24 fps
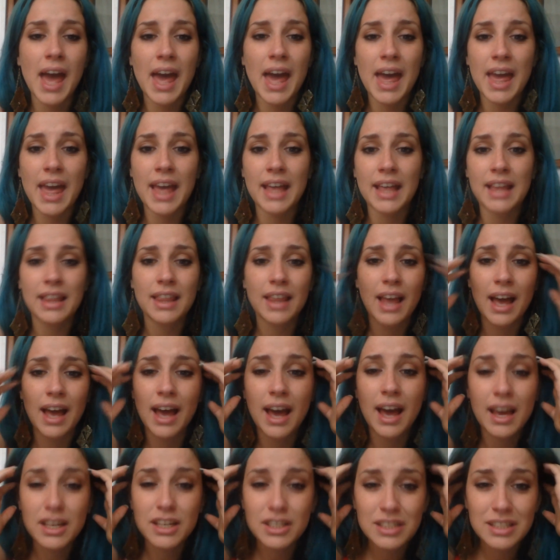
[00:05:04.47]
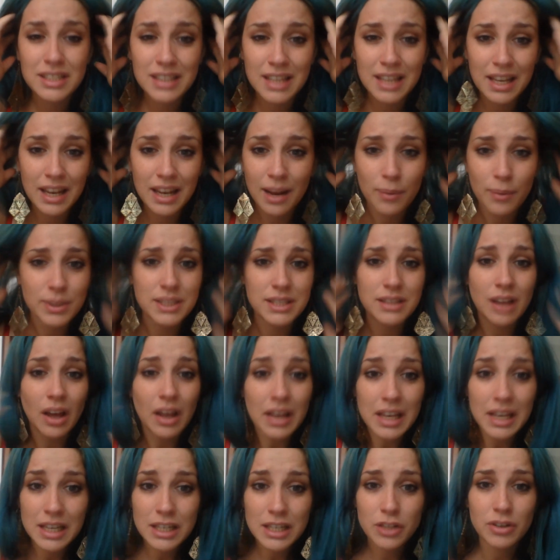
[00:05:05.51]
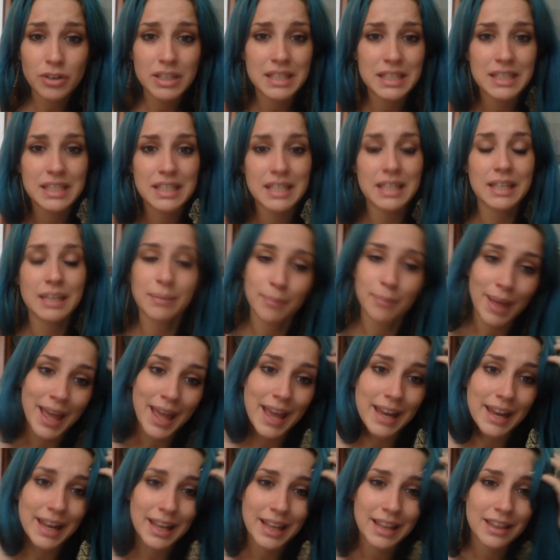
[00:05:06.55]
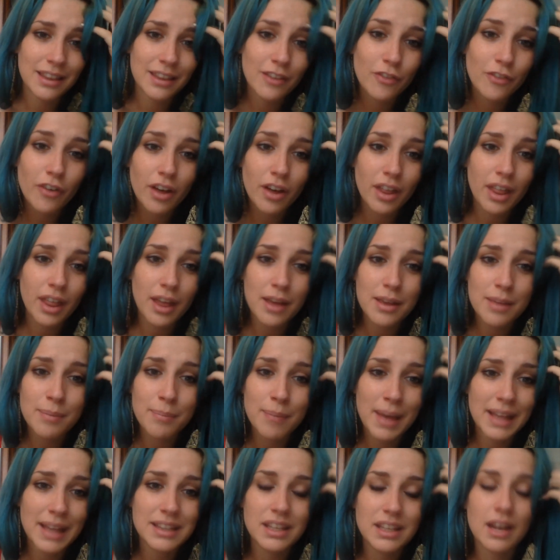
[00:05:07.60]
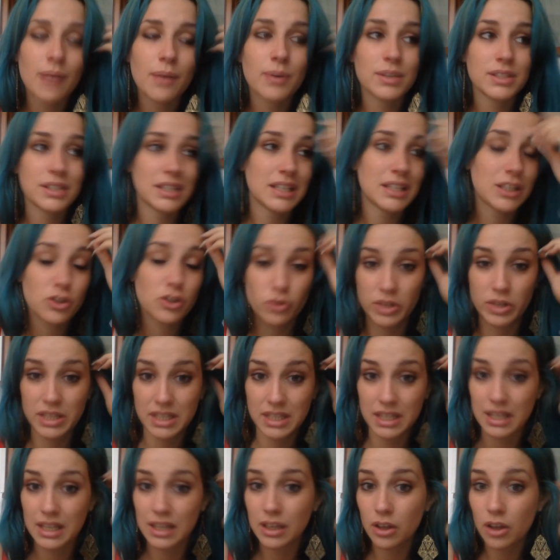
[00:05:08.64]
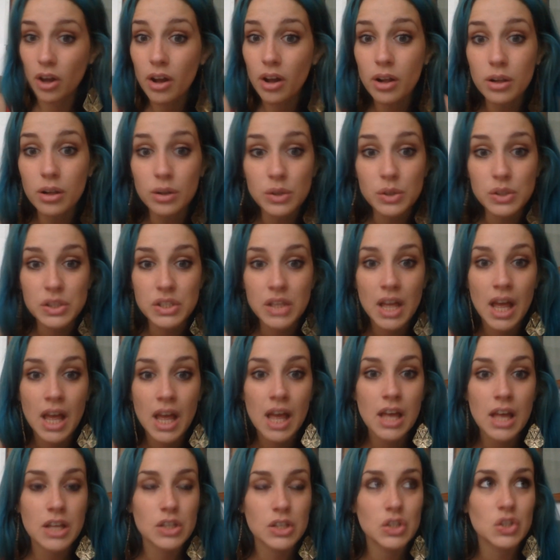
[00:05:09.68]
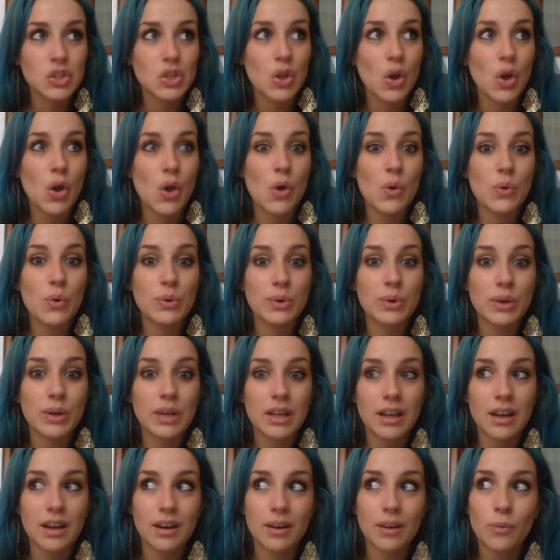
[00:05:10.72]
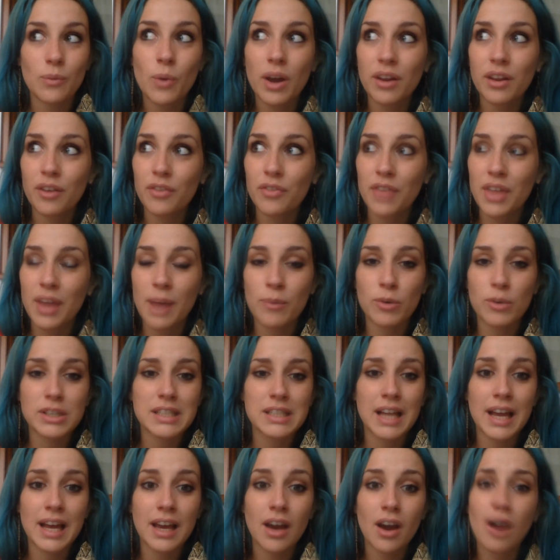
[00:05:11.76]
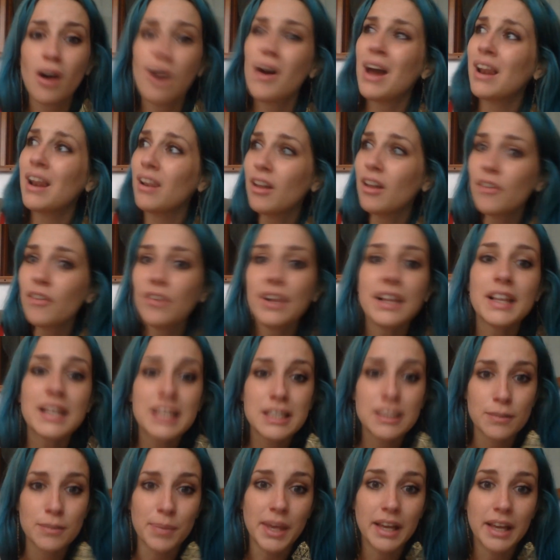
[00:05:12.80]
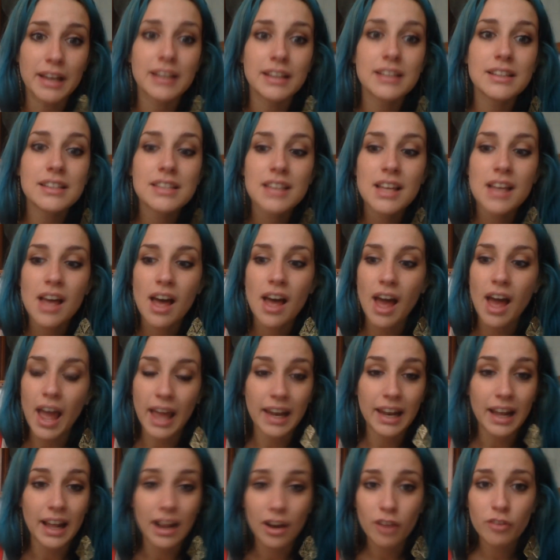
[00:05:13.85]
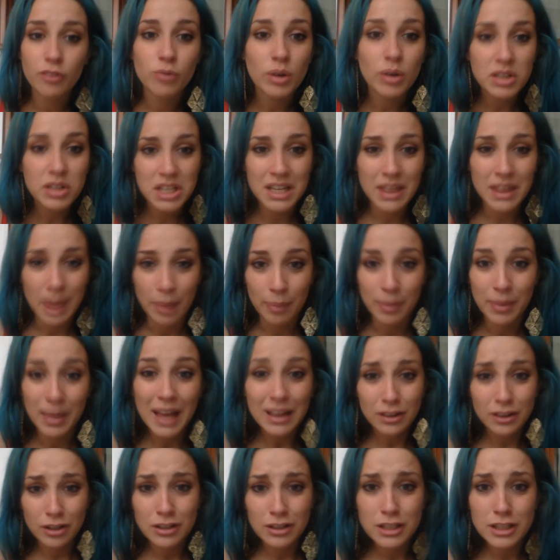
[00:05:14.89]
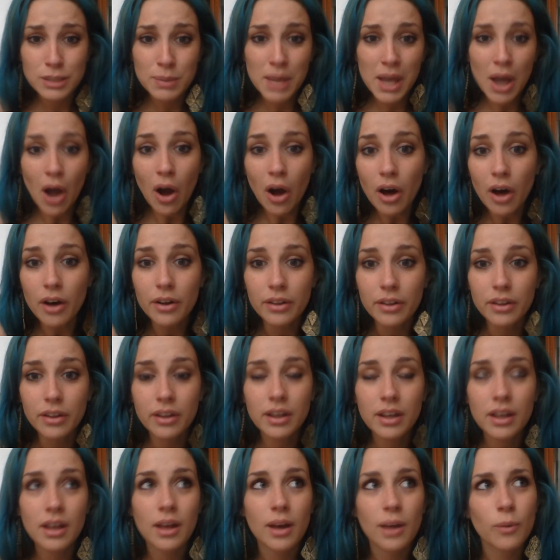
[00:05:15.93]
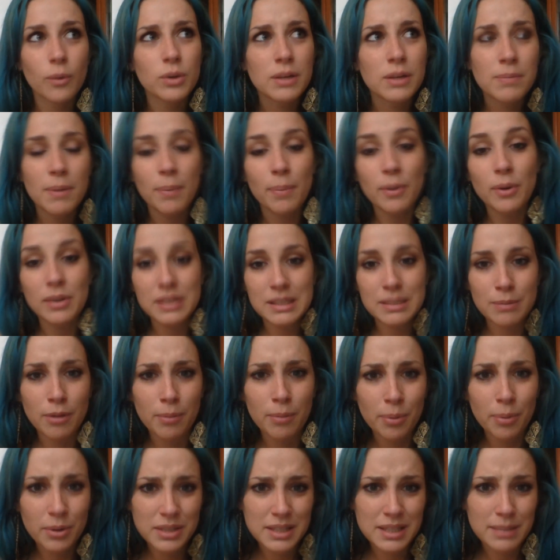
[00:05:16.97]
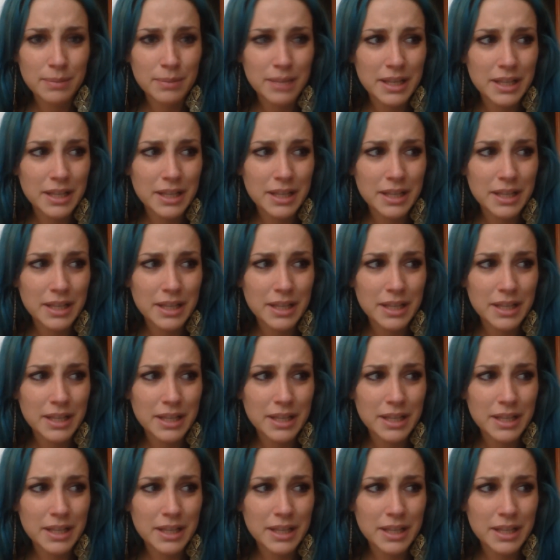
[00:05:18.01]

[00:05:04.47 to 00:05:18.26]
And I just said I was not interested in men, and they thought that it meant that I was interested in girls. So one of them was like, oh, I love lesbians and I love watching them. That turns me on. Would it be possible perhaps